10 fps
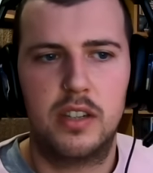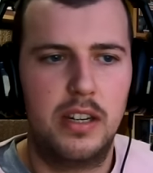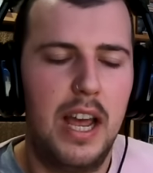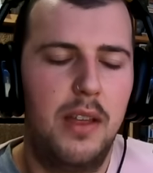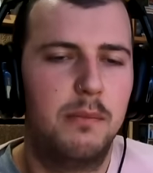
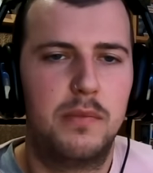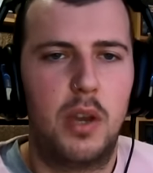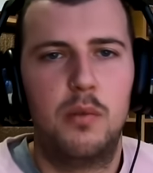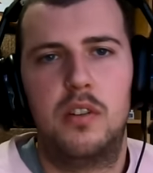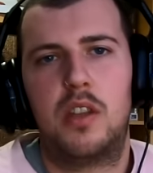Let them
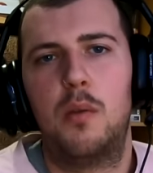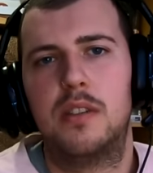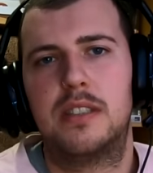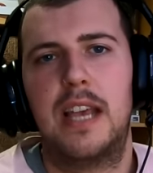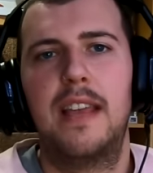don't don't
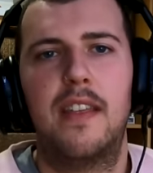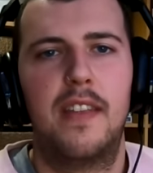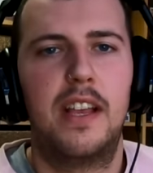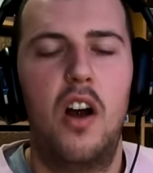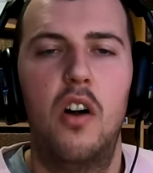say that they
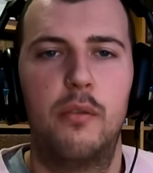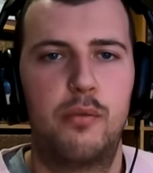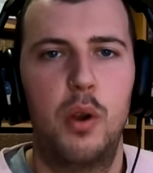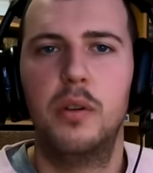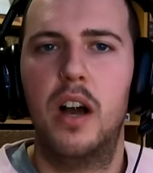can't
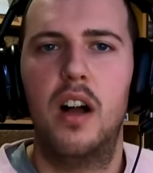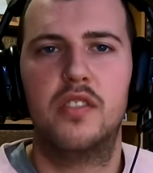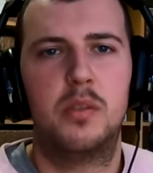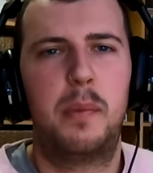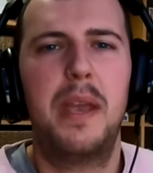throw darts.
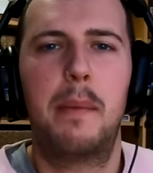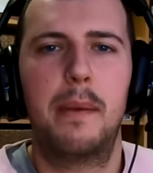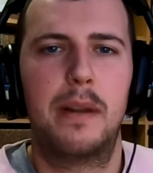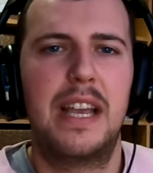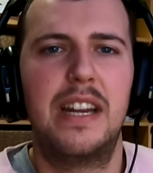Just be a bit
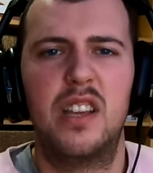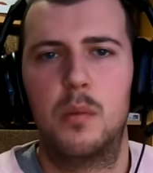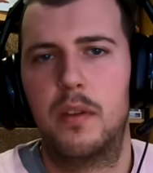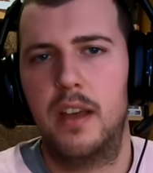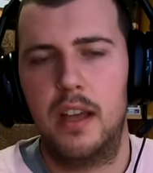lenient
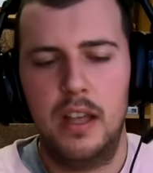with it.